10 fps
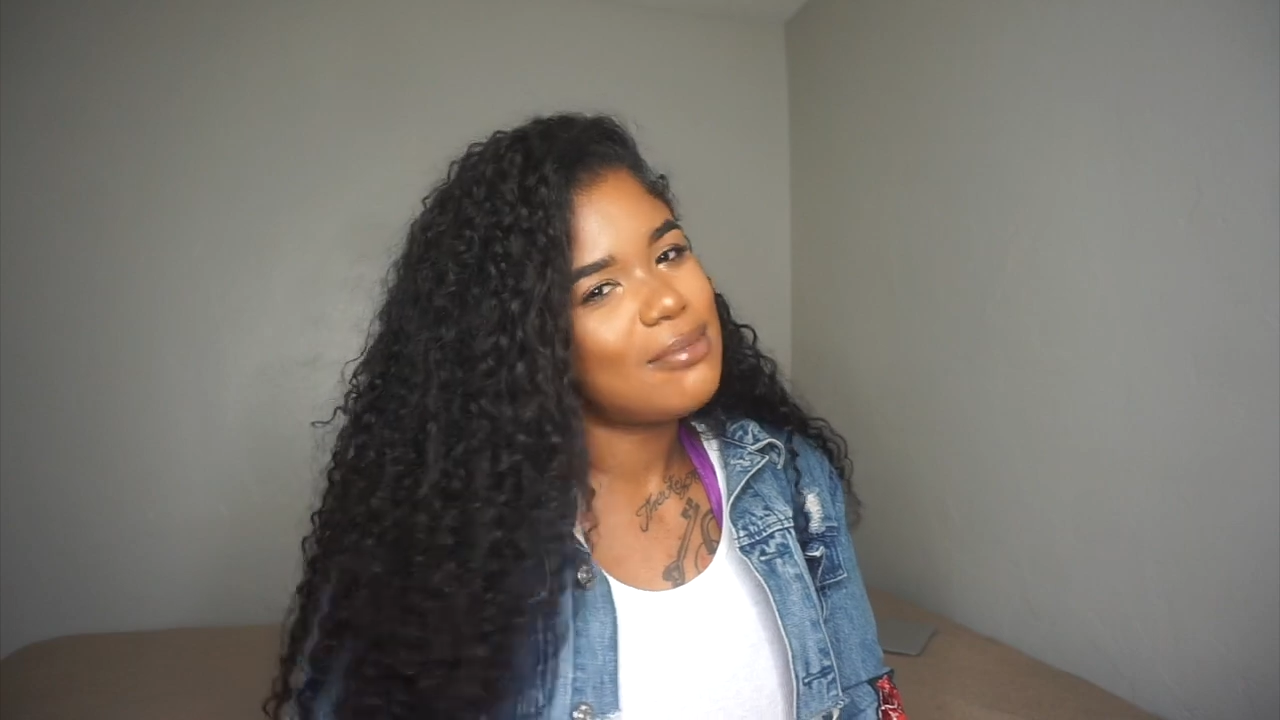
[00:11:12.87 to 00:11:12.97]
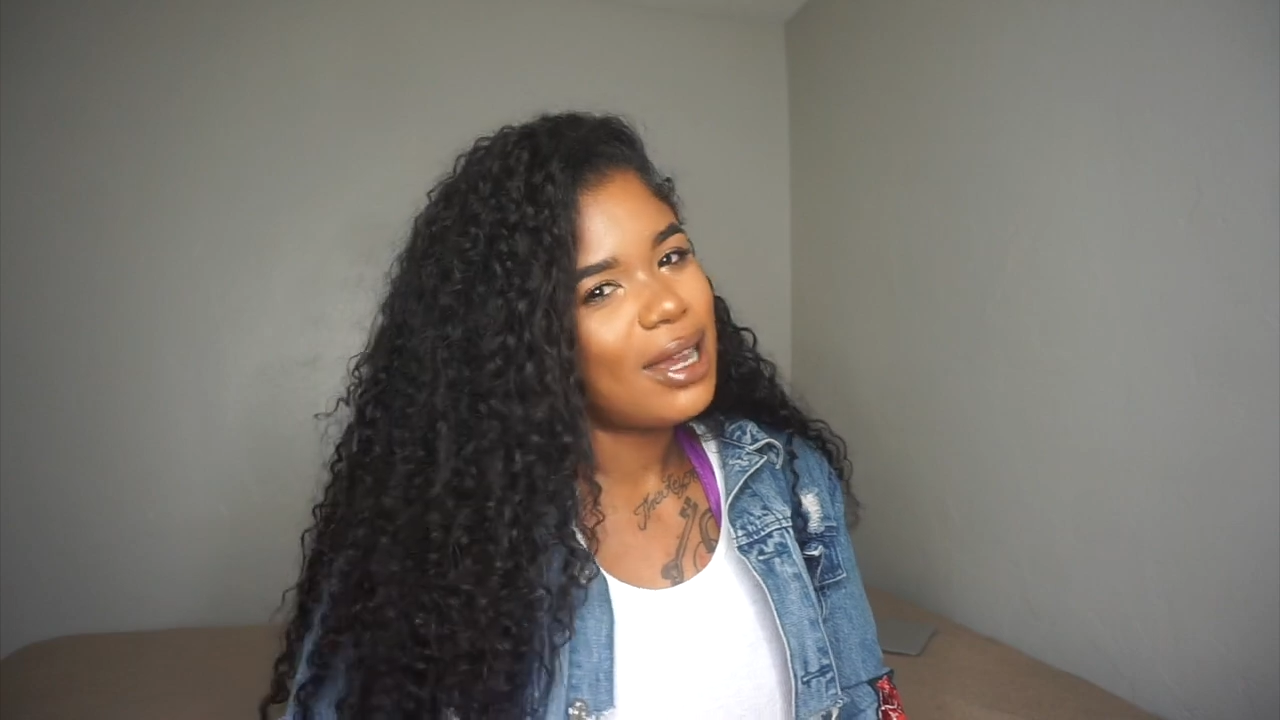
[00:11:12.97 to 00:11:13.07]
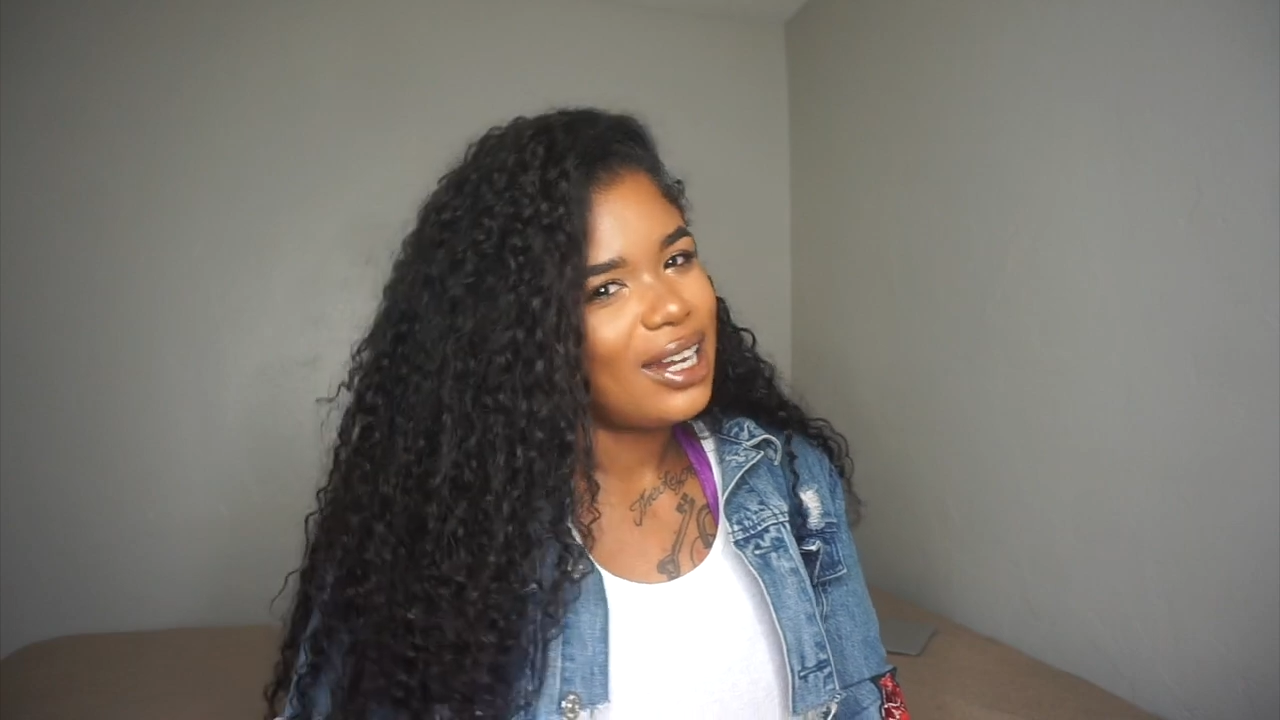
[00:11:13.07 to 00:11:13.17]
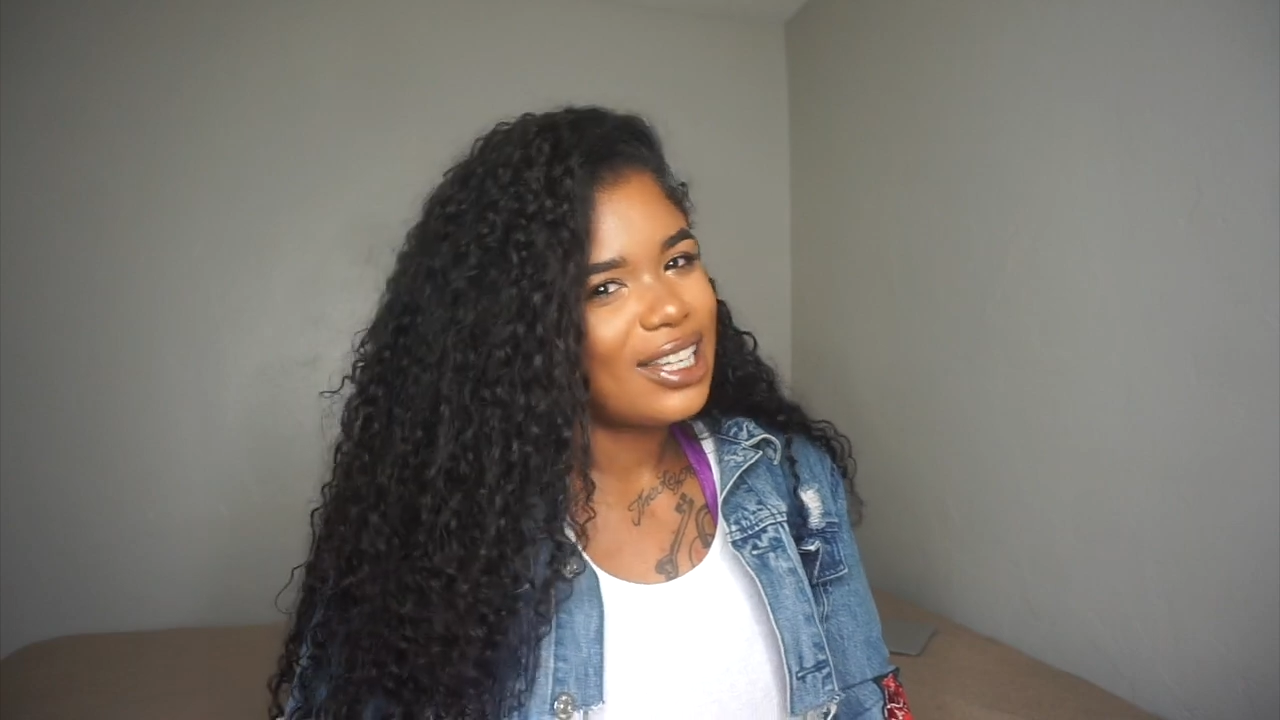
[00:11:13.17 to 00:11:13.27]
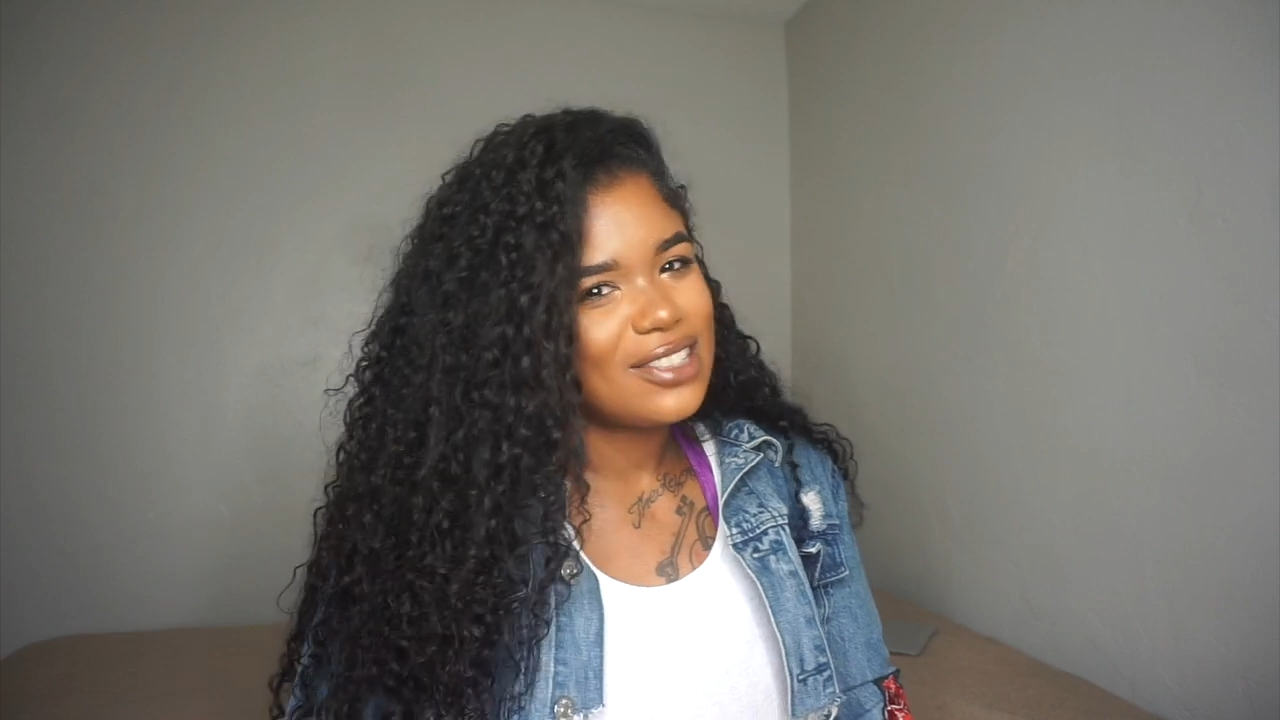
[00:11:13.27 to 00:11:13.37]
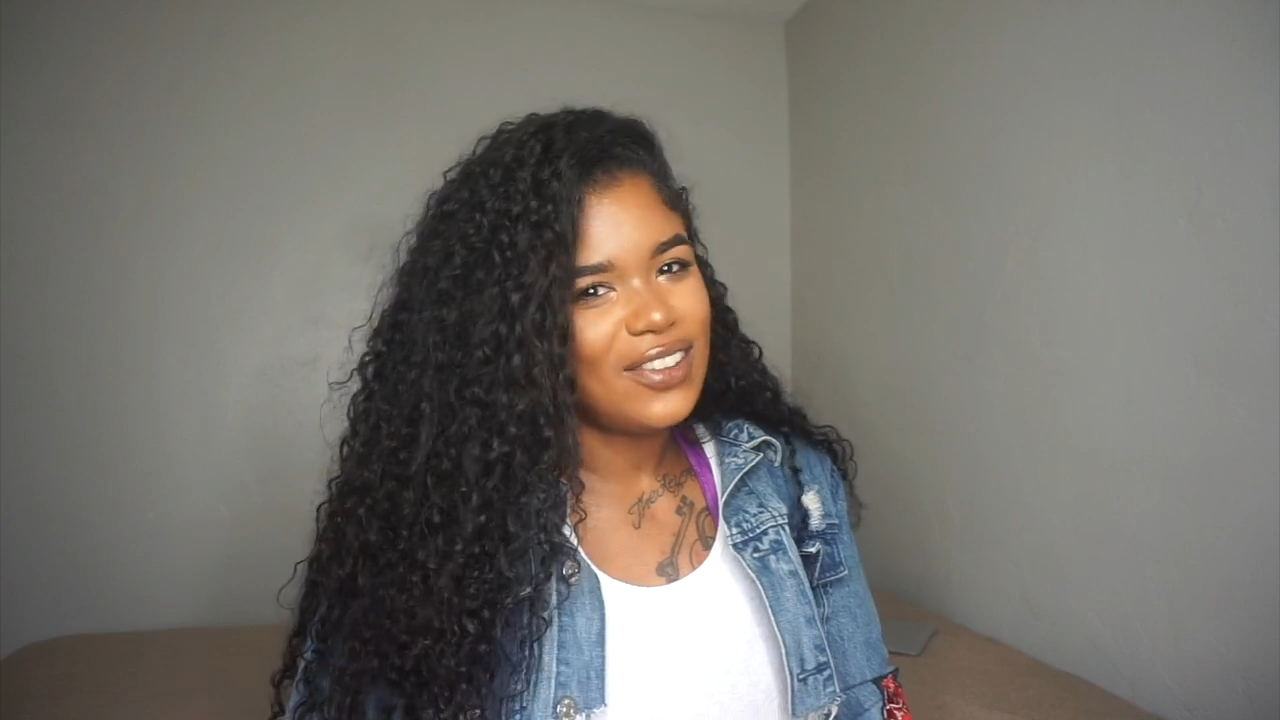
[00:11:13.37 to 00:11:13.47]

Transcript: in my next